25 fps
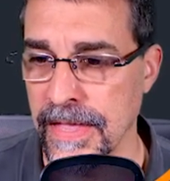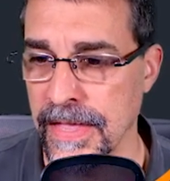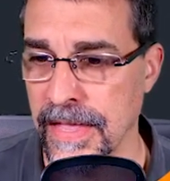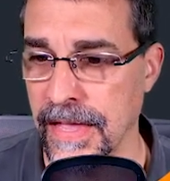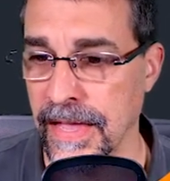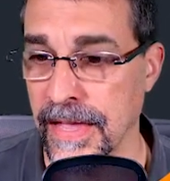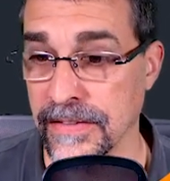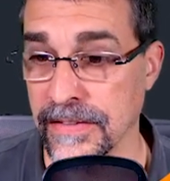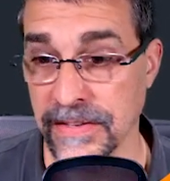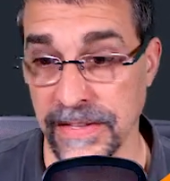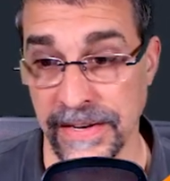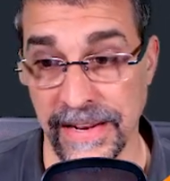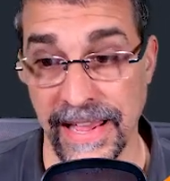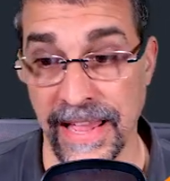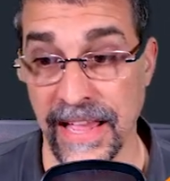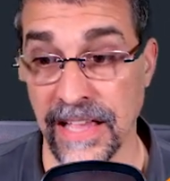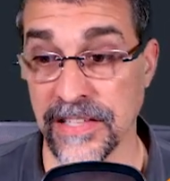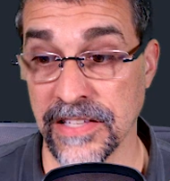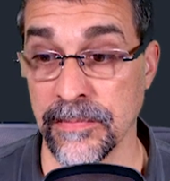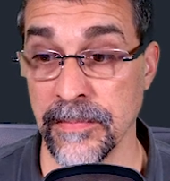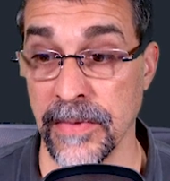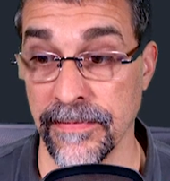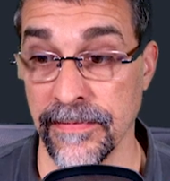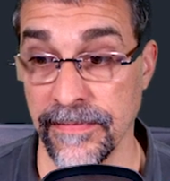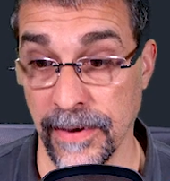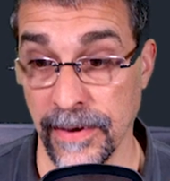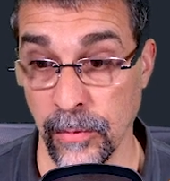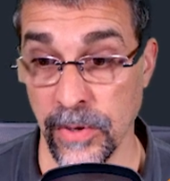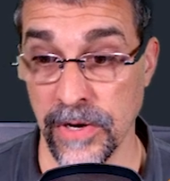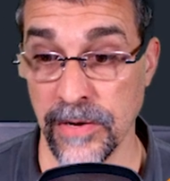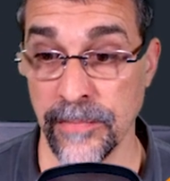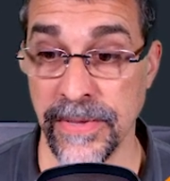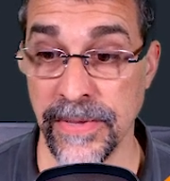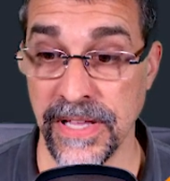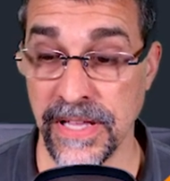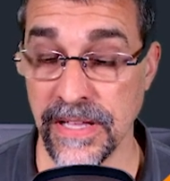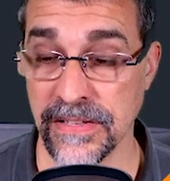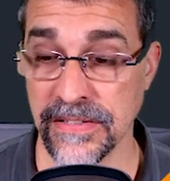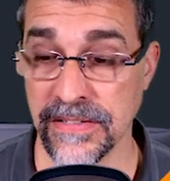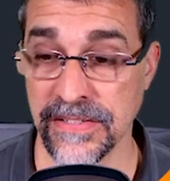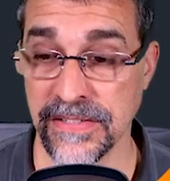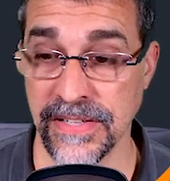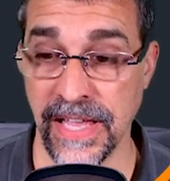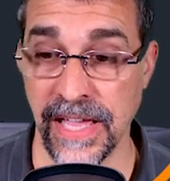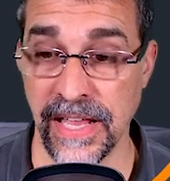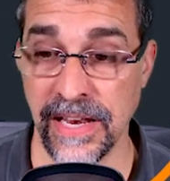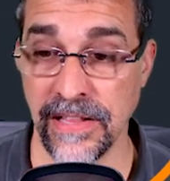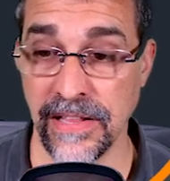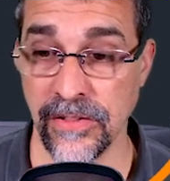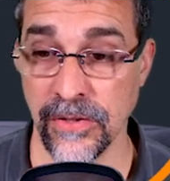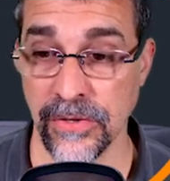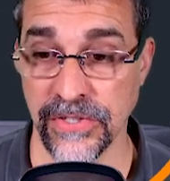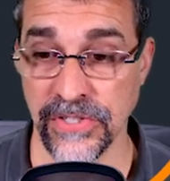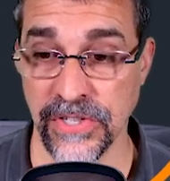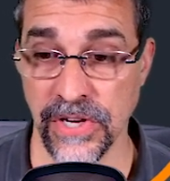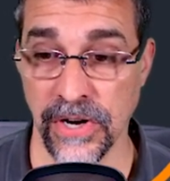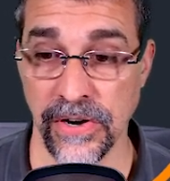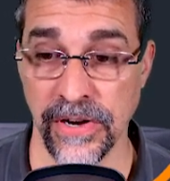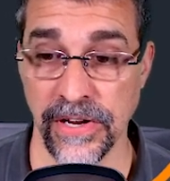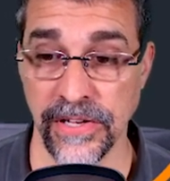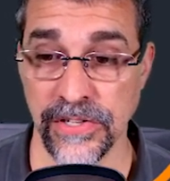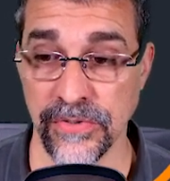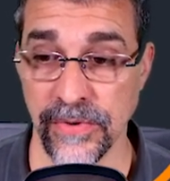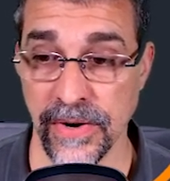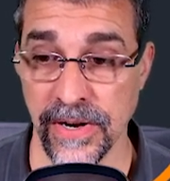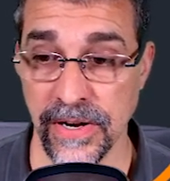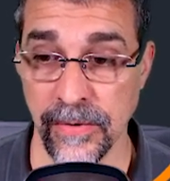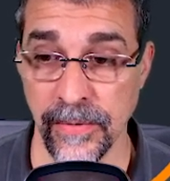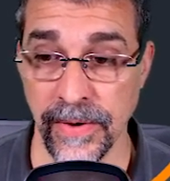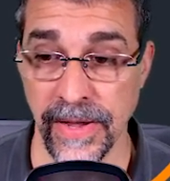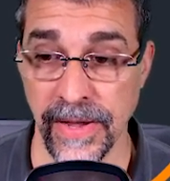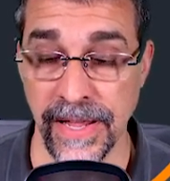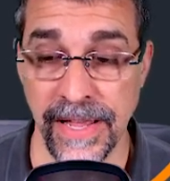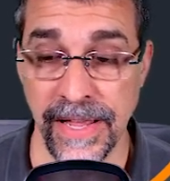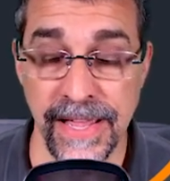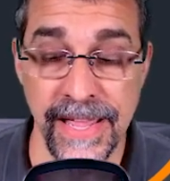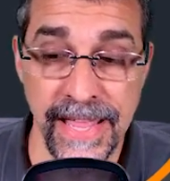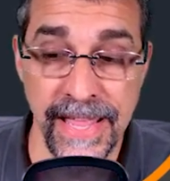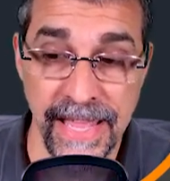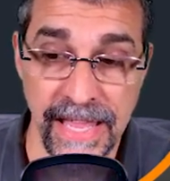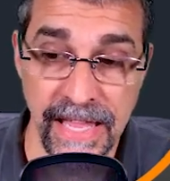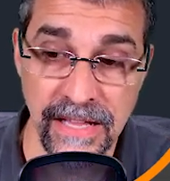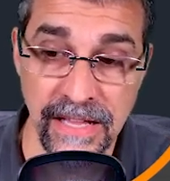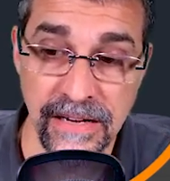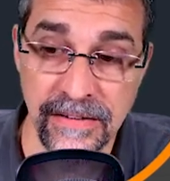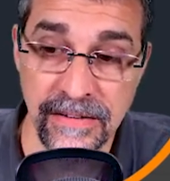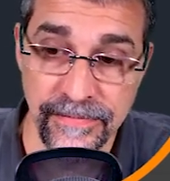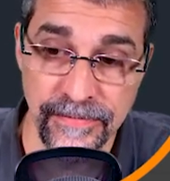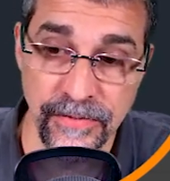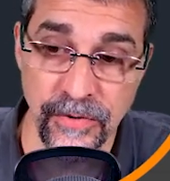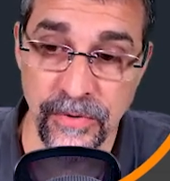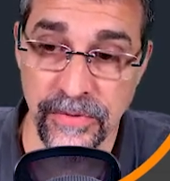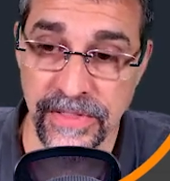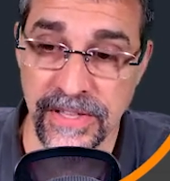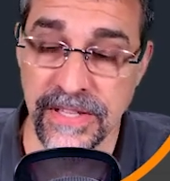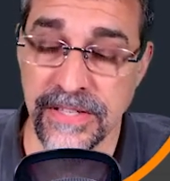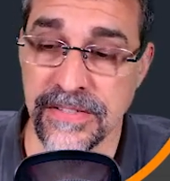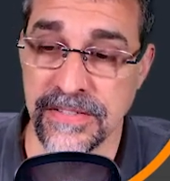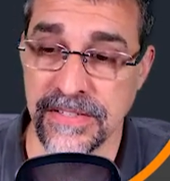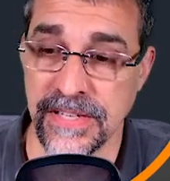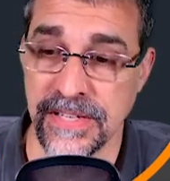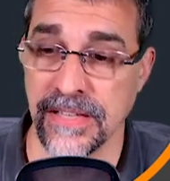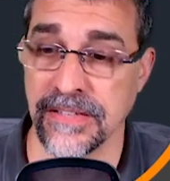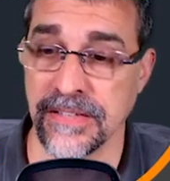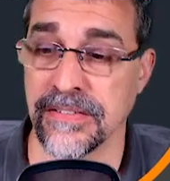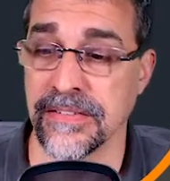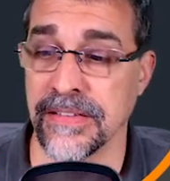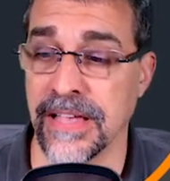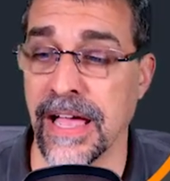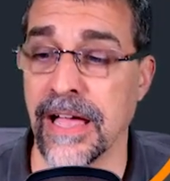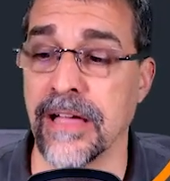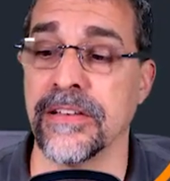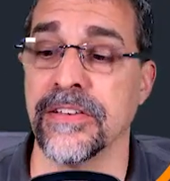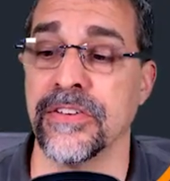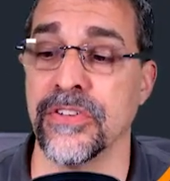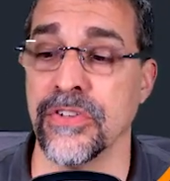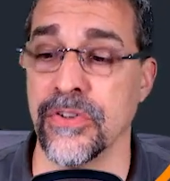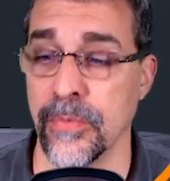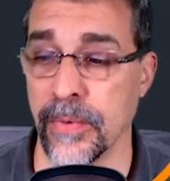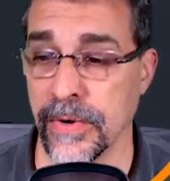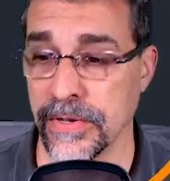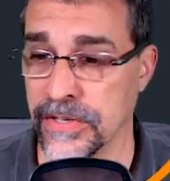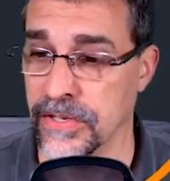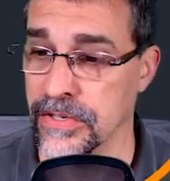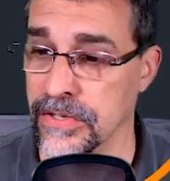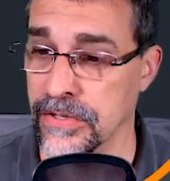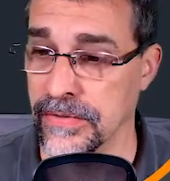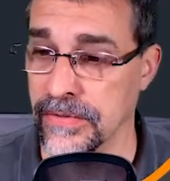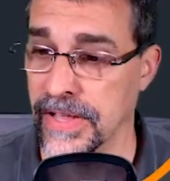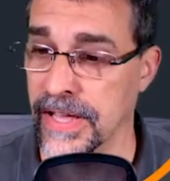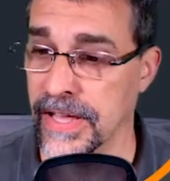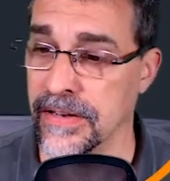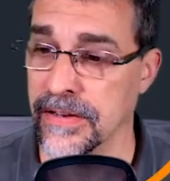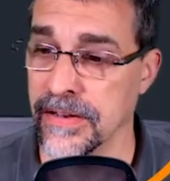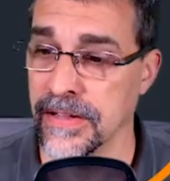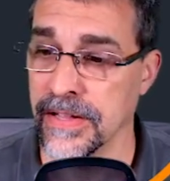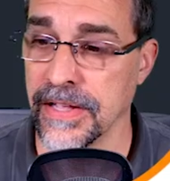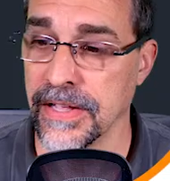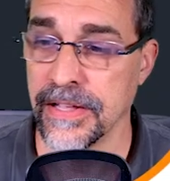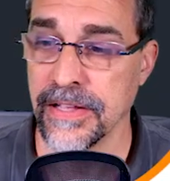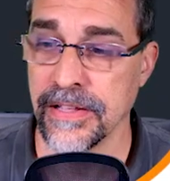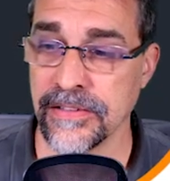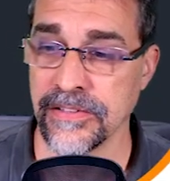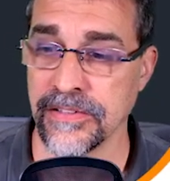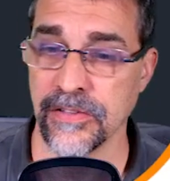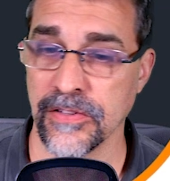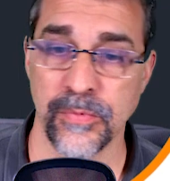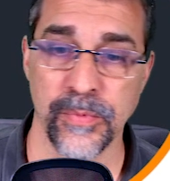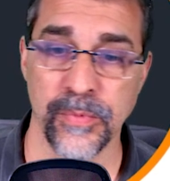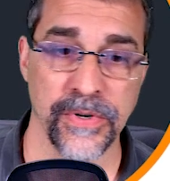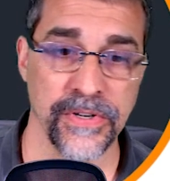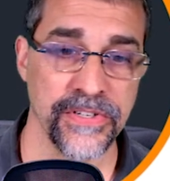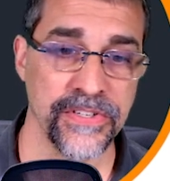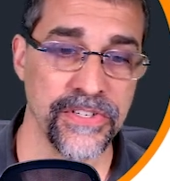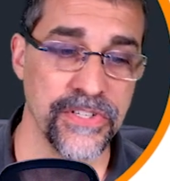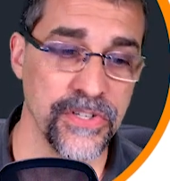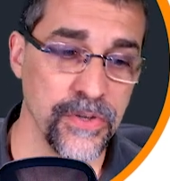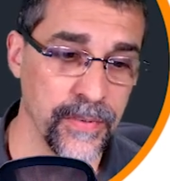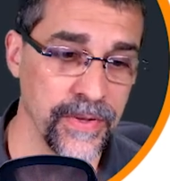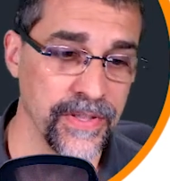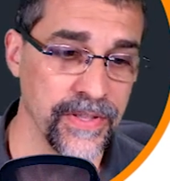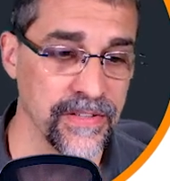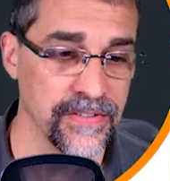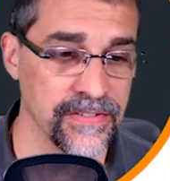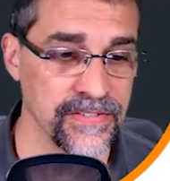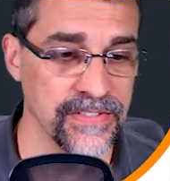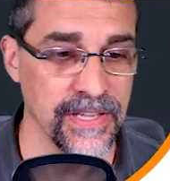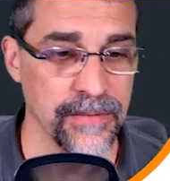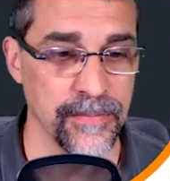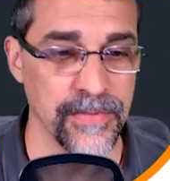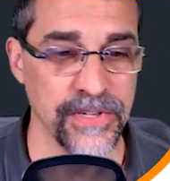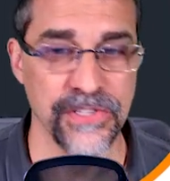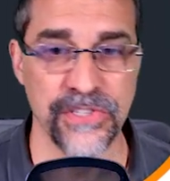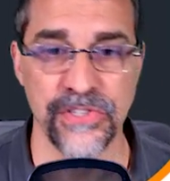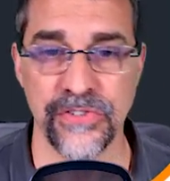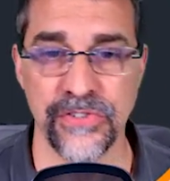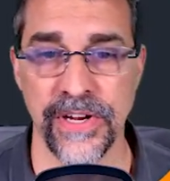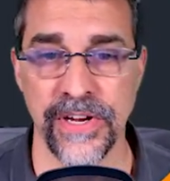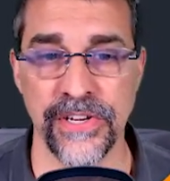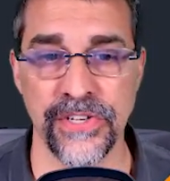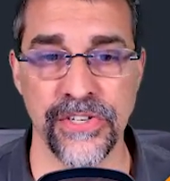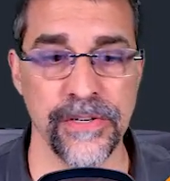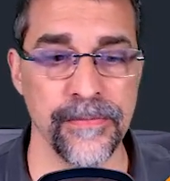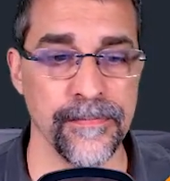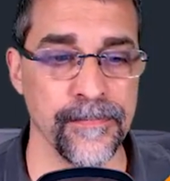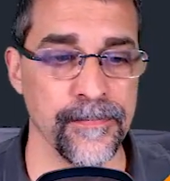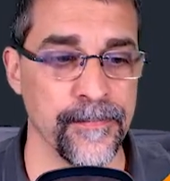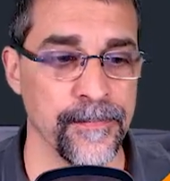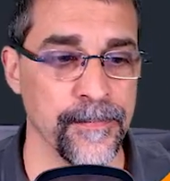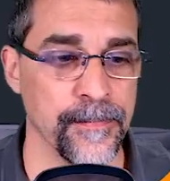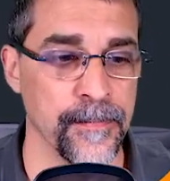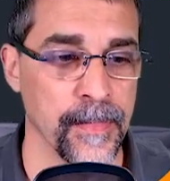It's going to ask me if I want to begin scanning those targets right away. And for this test, I do want to do that since we're doing this demonstration.